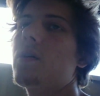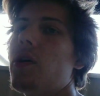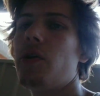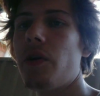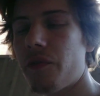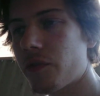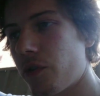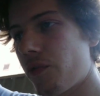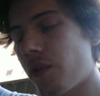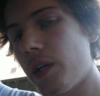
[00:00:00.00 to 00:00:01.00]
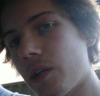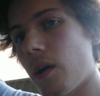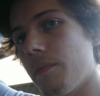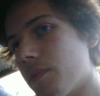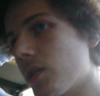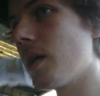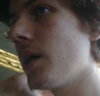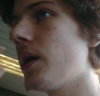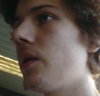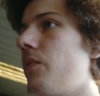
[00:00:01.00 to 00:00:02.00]
coat it 2 to 3 times
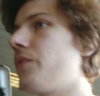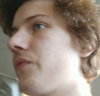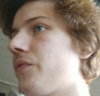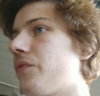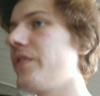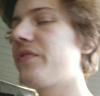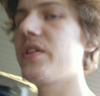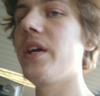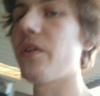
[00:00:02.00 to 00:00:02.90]
with 15 to